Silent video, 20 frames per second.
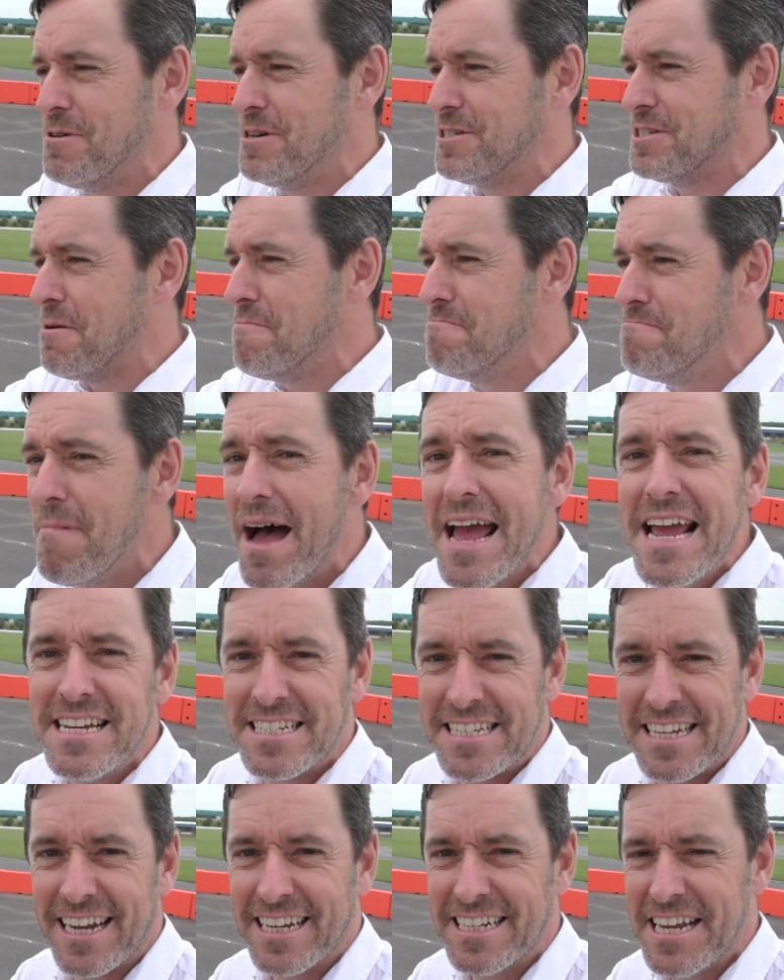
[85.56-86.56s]
was
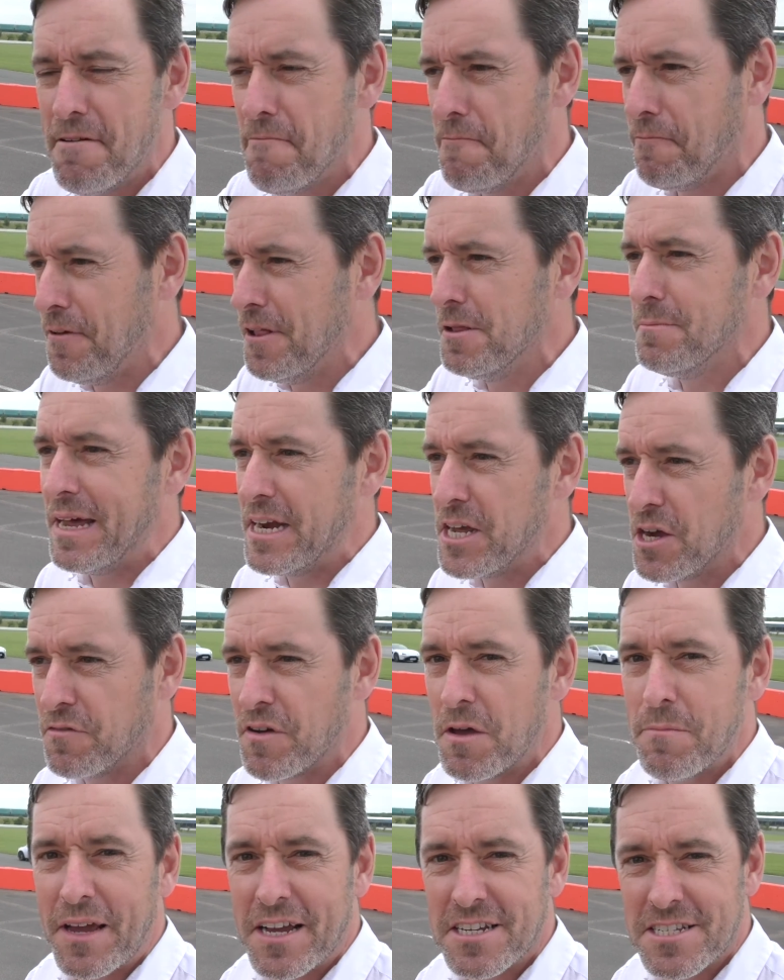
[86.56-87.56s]
amazing. I didn't film any of
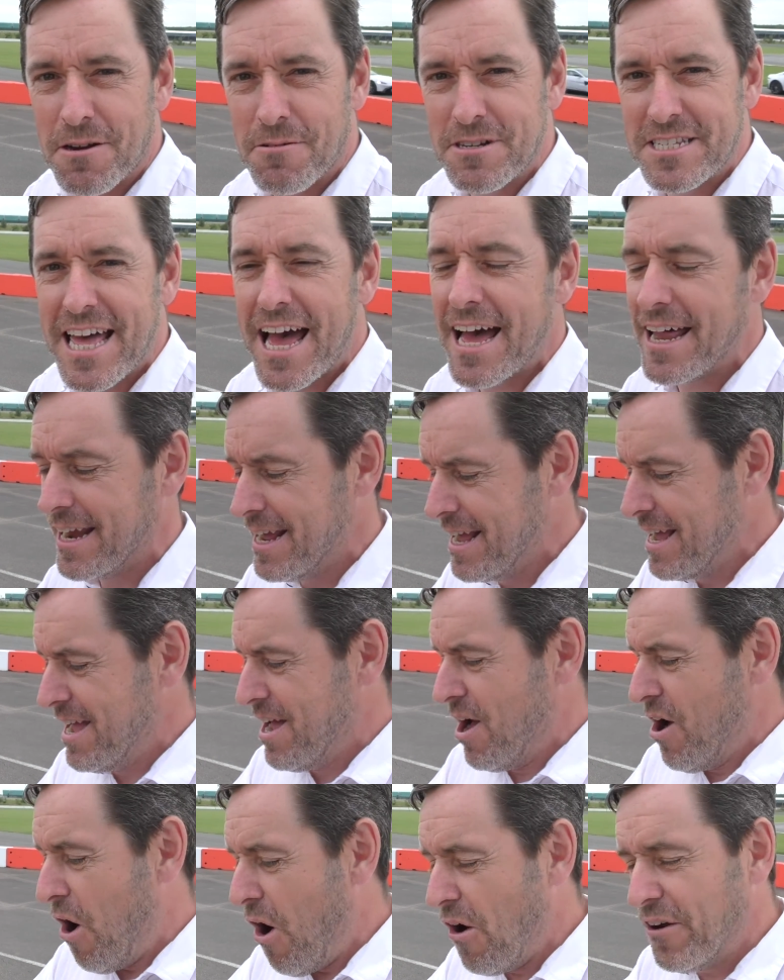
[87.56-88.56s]
it because I was that
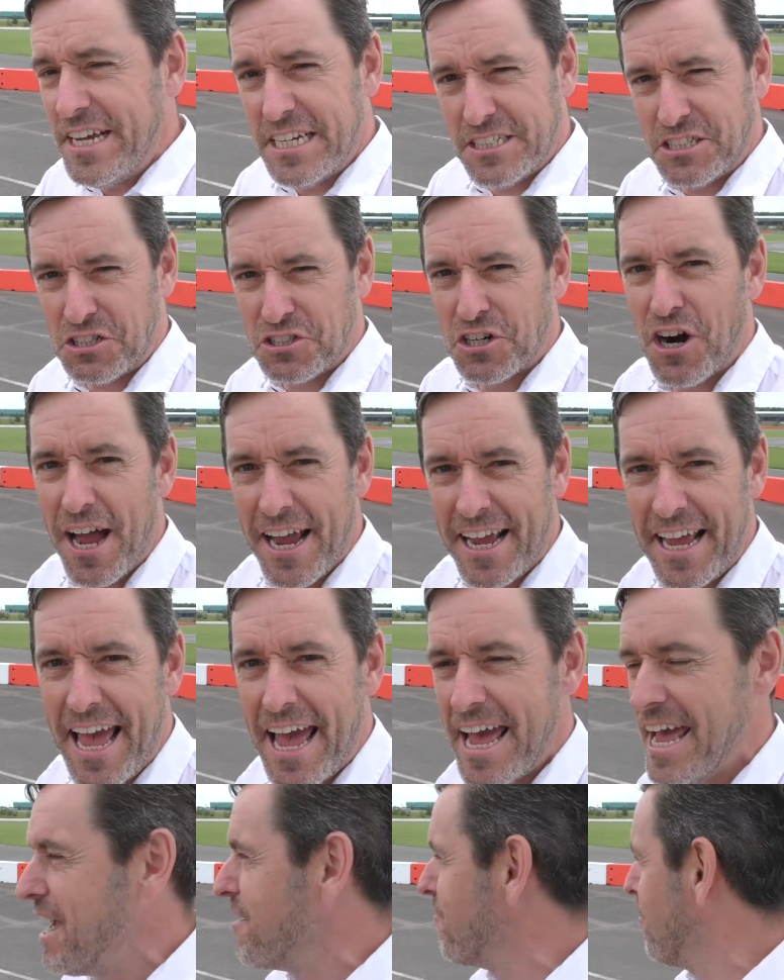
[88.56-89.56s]
on it to try and
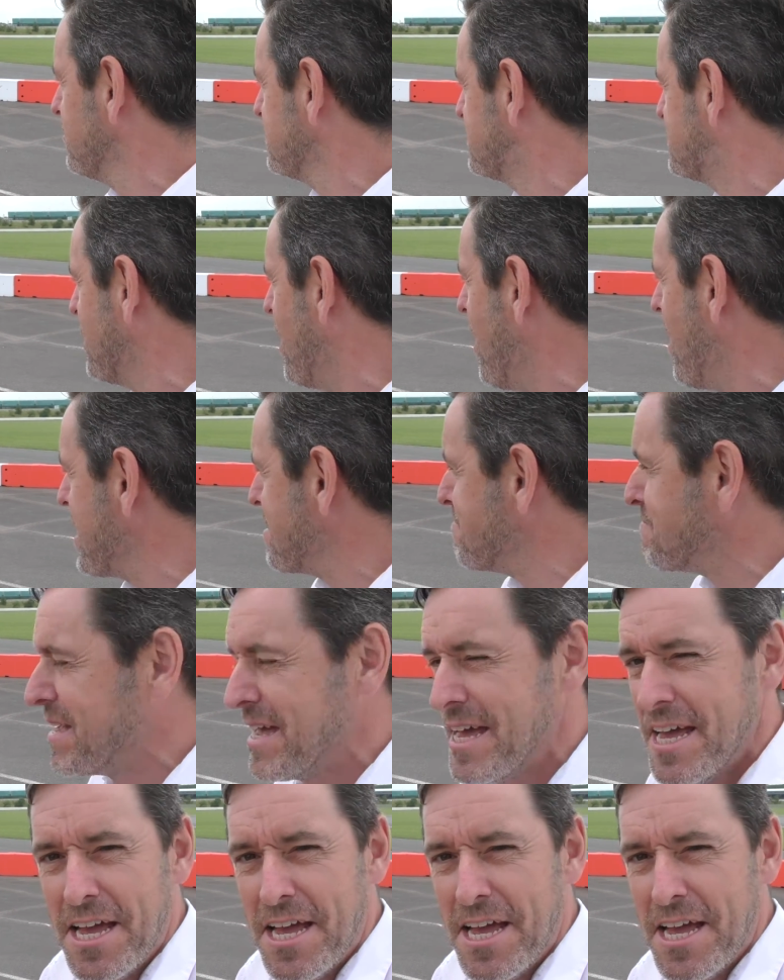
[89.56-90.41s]
get here on time.